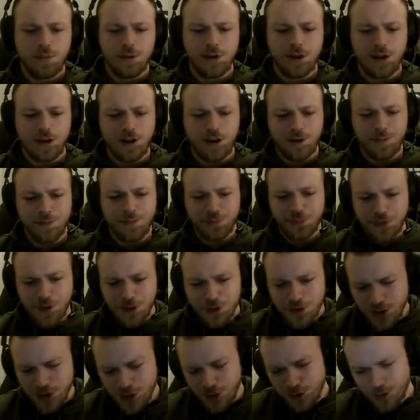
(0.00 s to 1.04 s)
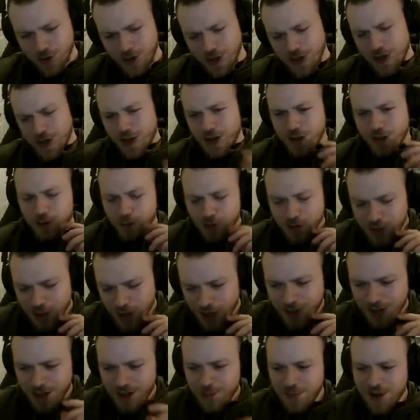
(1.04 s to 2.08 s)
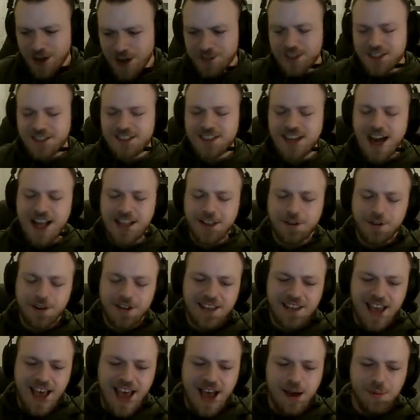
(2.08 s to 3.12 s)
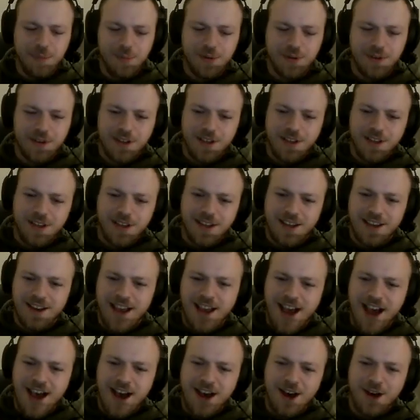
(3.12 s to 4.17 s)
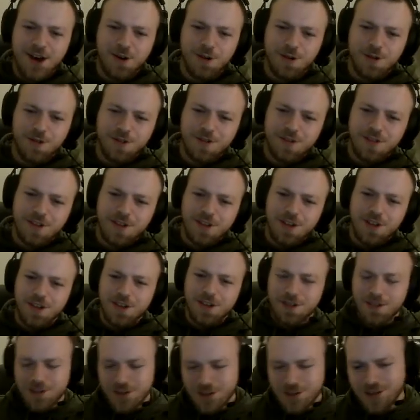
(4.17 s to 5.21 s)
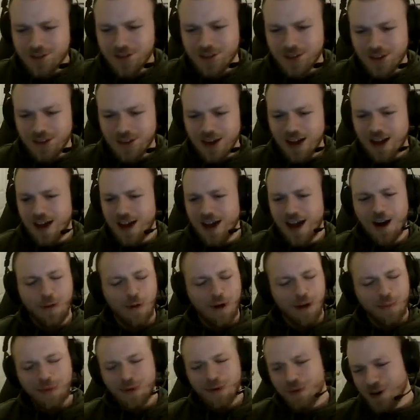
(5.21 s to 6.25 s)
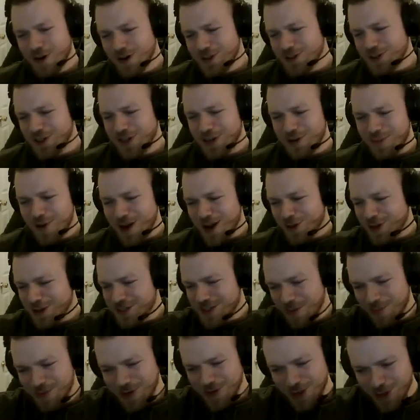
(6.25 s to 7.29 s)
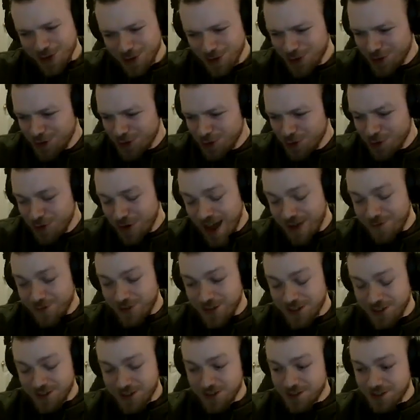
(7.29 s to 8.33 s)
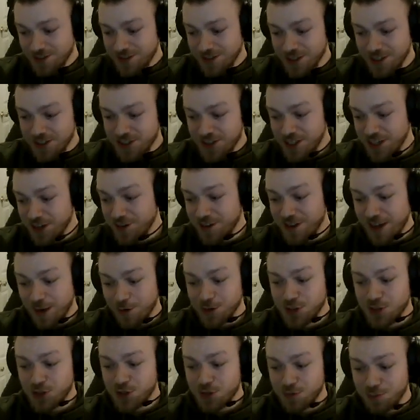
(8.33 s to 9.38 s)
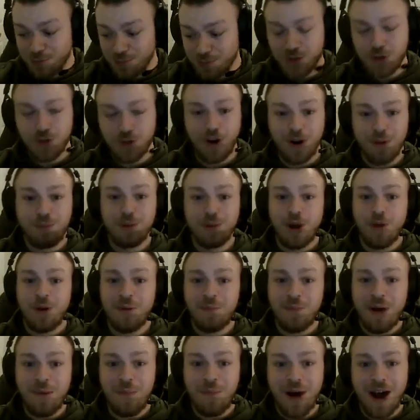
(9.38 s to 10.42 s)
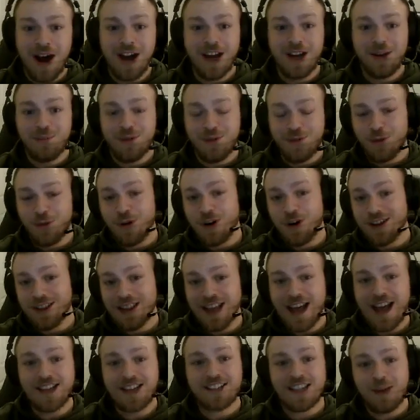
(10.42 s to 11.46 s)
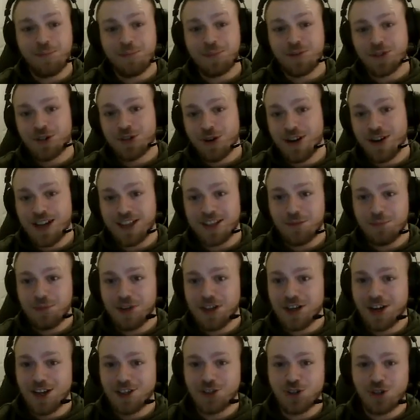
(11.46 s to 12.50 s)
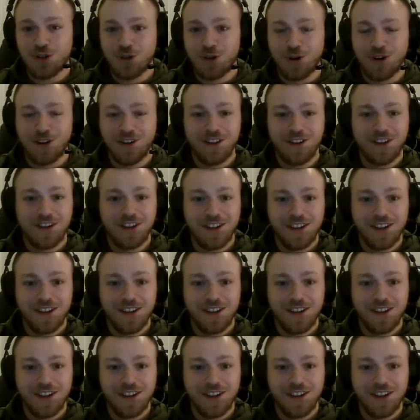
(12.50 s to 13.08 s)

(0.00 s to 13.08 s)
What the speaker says: Well, so you were talking about the salary cap and how, I don't want to put words in your mouth, because I mean you have this theory that was sort of blowing my mind before our last episode had to be cut short.